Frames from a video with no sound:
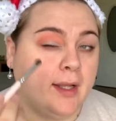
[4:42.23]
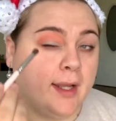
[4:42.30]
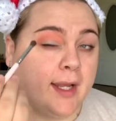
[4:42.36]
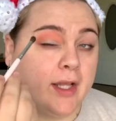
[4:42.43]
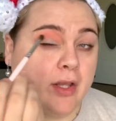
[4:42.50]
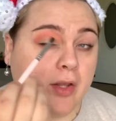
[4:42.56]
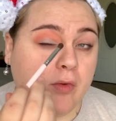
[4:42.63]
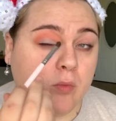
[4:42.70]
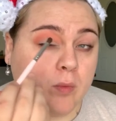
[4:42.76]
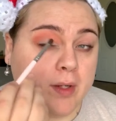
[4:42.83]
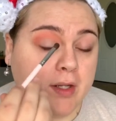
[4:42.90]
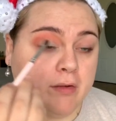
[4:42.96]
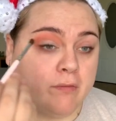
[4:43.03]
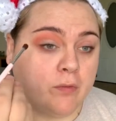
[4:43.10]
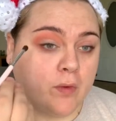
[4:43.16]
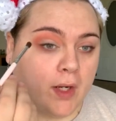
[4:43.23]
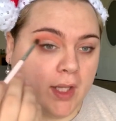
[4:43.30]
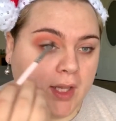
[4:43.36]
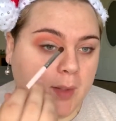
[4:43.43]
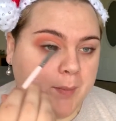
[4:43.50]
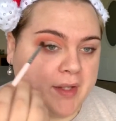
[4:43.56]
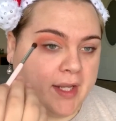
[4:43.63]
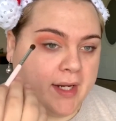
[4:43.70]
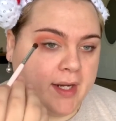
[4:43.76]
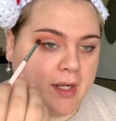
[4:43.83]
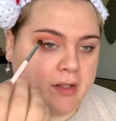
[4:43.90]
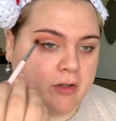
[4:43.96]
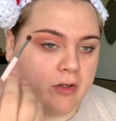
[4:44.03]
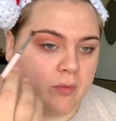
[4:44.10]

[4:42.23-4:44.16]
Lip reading: and just reinforce some of that color,